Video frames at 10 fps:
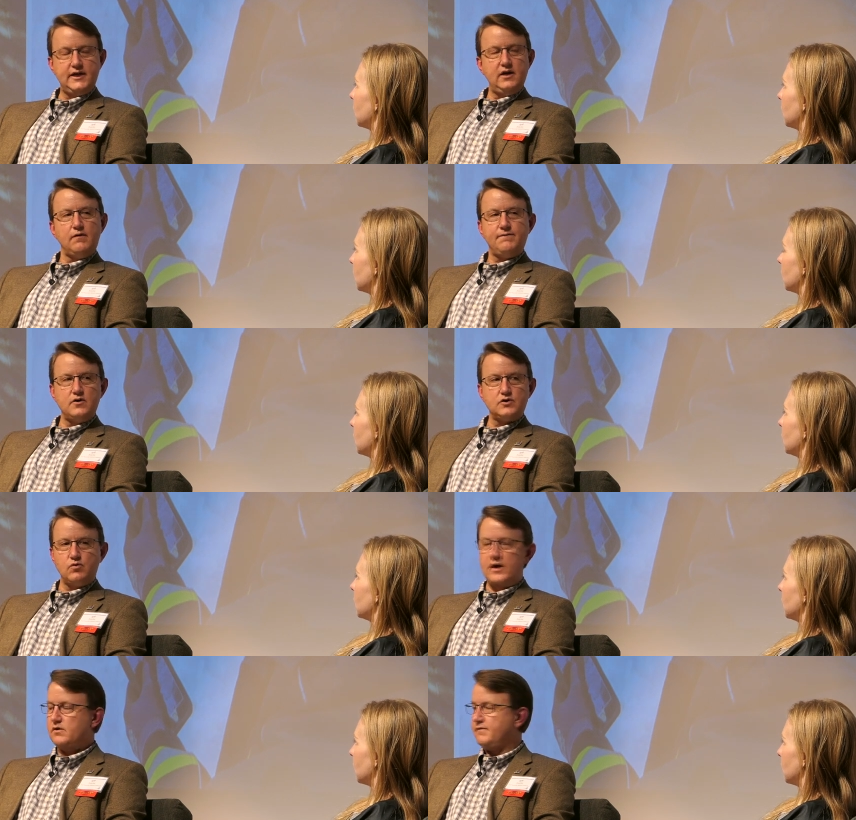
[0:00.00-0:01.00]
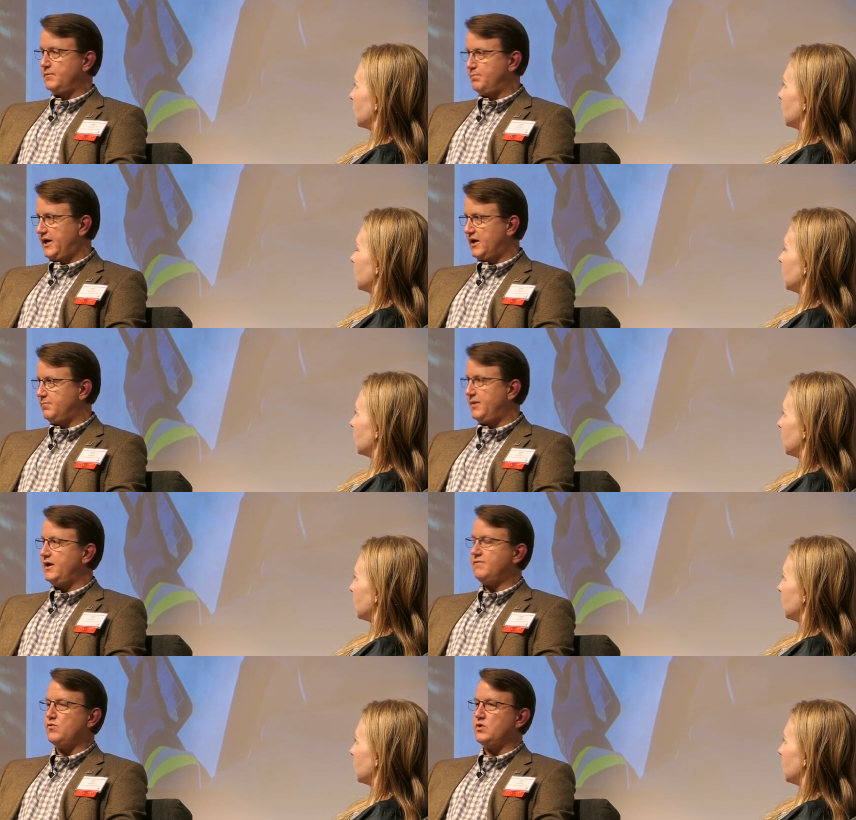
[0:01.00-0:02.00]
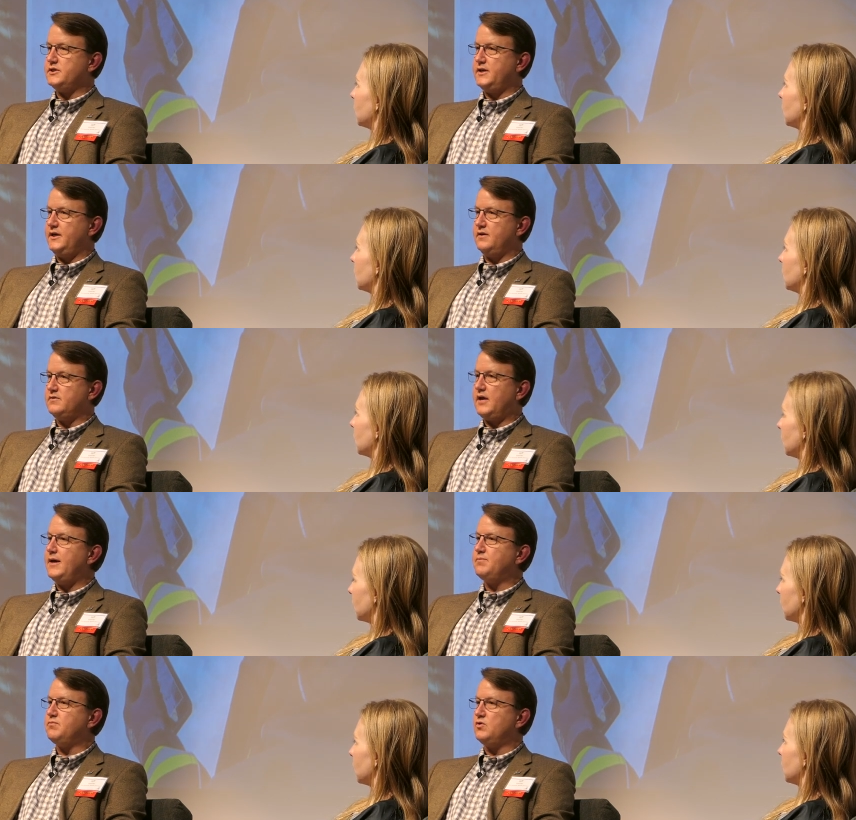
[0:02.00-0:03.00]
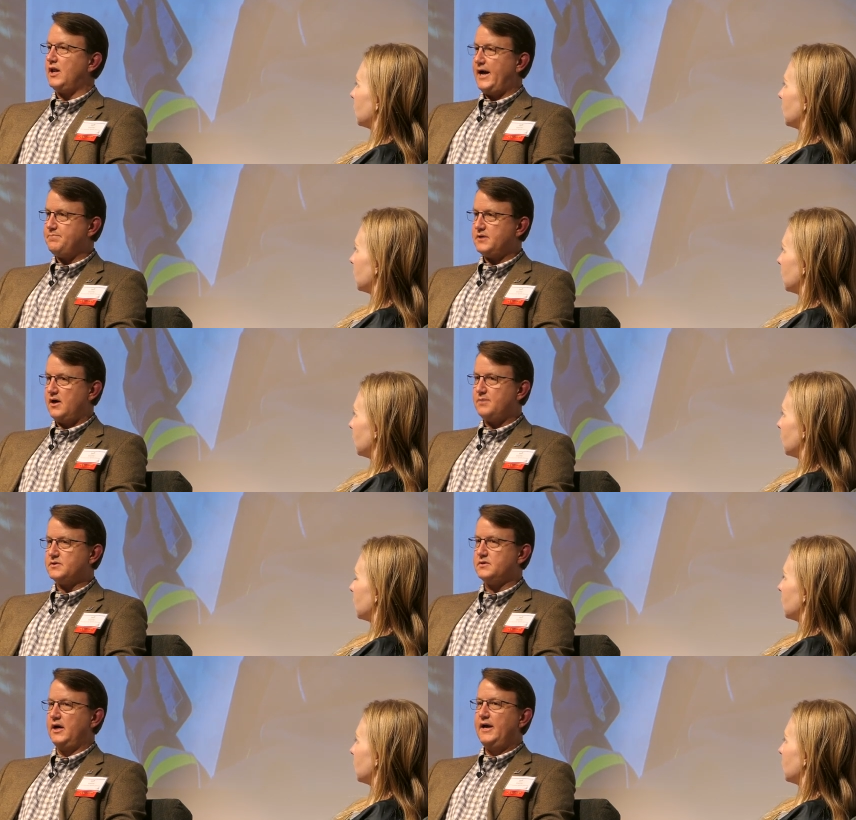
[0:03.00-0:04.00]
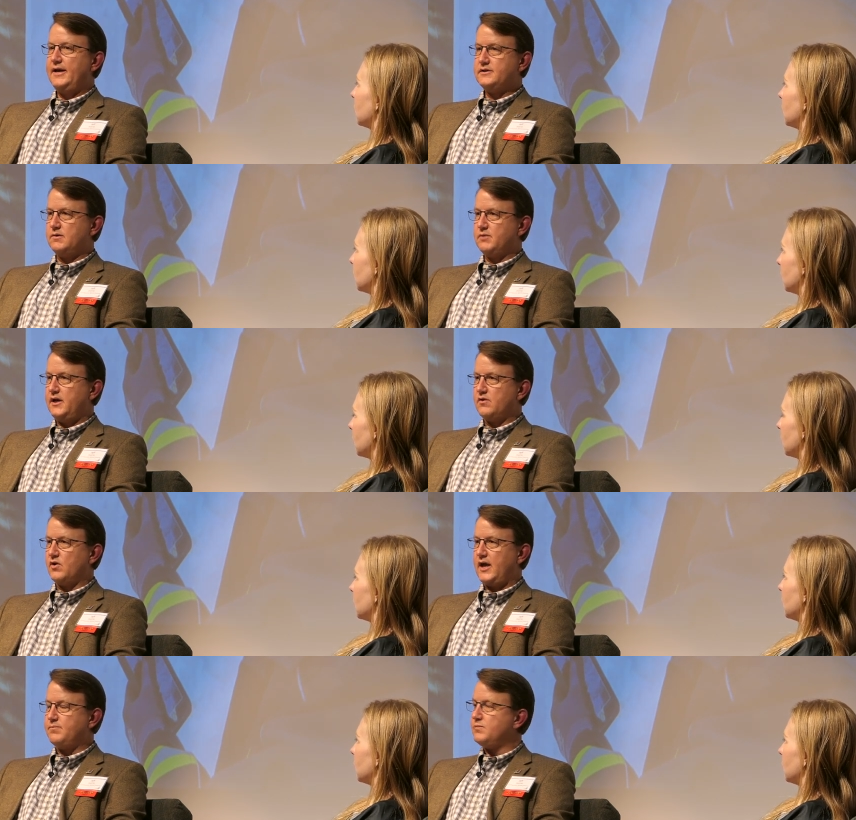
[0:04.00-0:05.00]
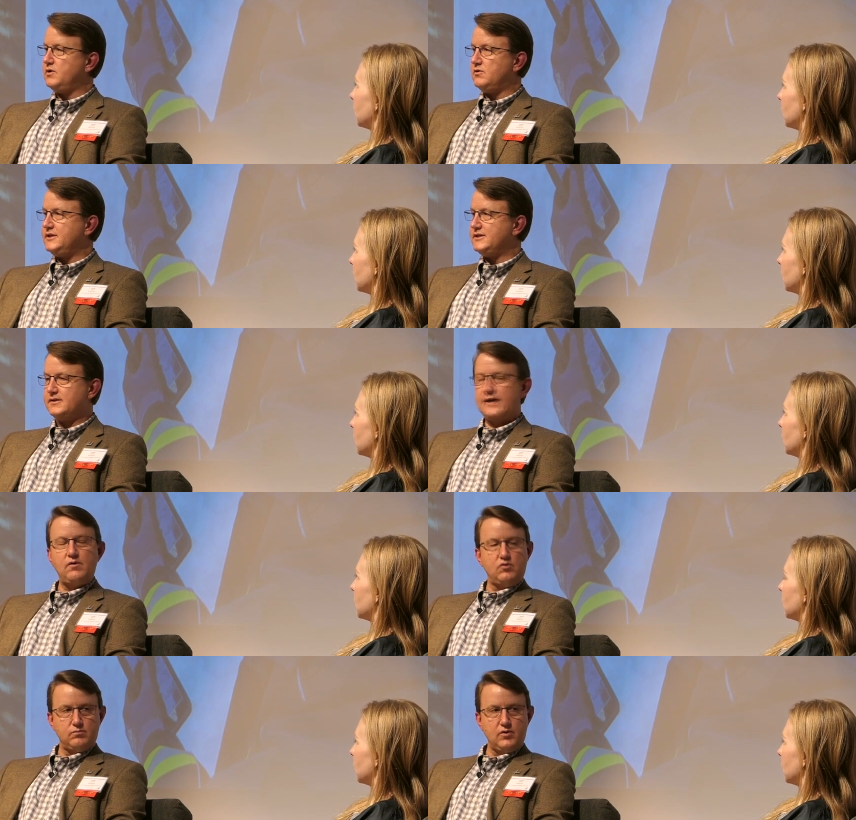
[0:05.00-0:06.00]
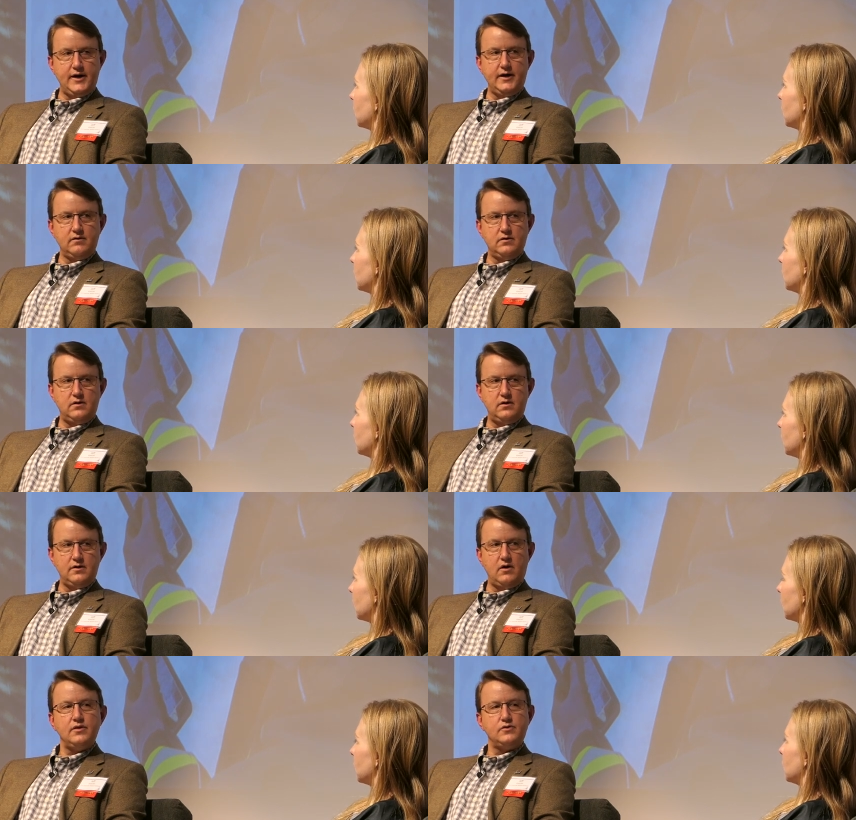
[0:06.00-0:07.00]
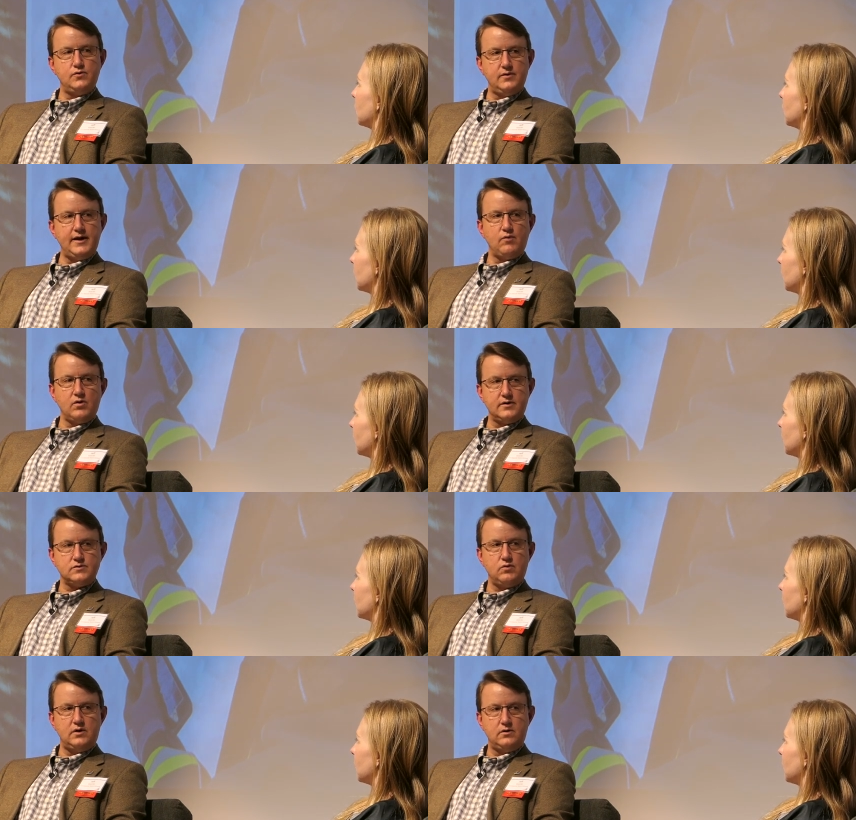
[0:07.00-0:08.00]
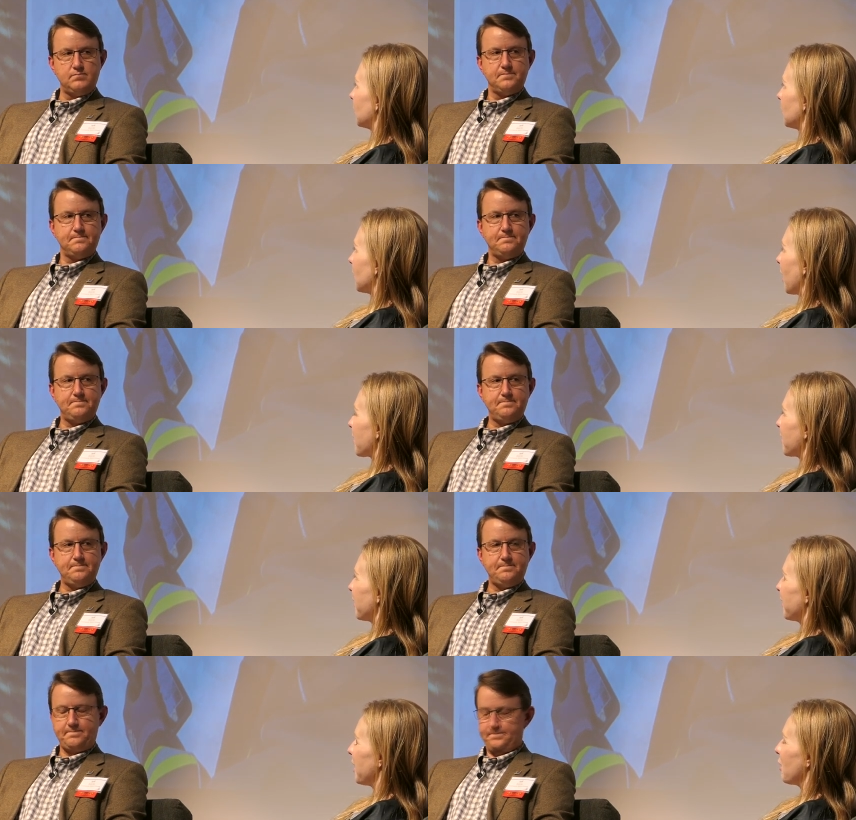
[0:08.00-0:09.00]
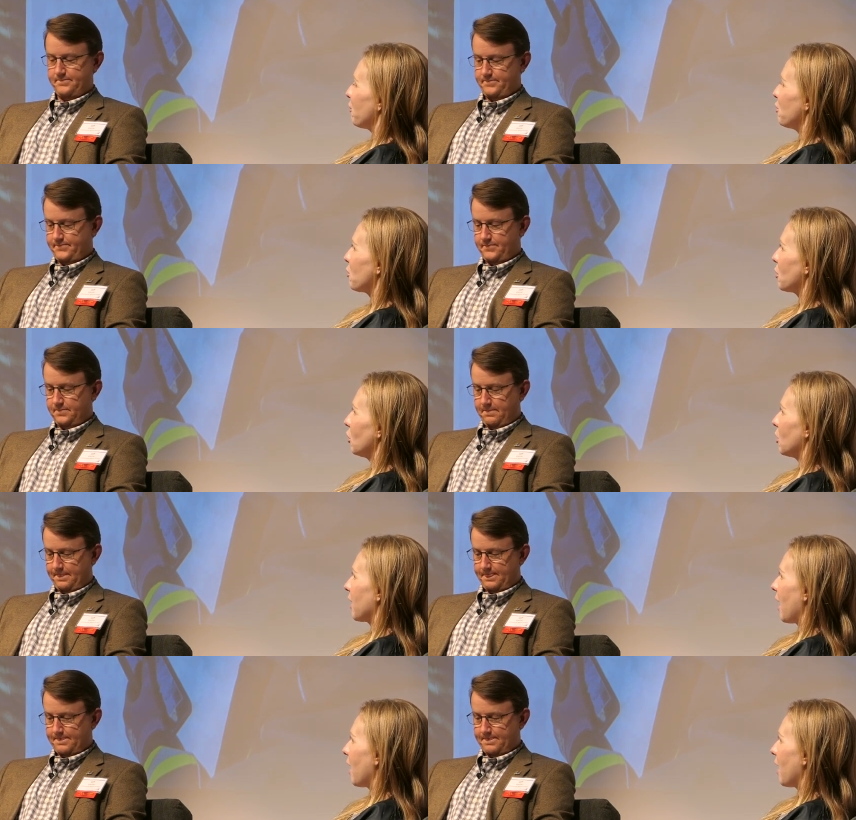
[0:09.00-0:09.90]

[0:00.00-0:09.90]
Speaker 1: seeing our first round of embedded Band 14 capable laptops, and some of the other capabilities that that will bring onto the network as well. Excellent. And if you could look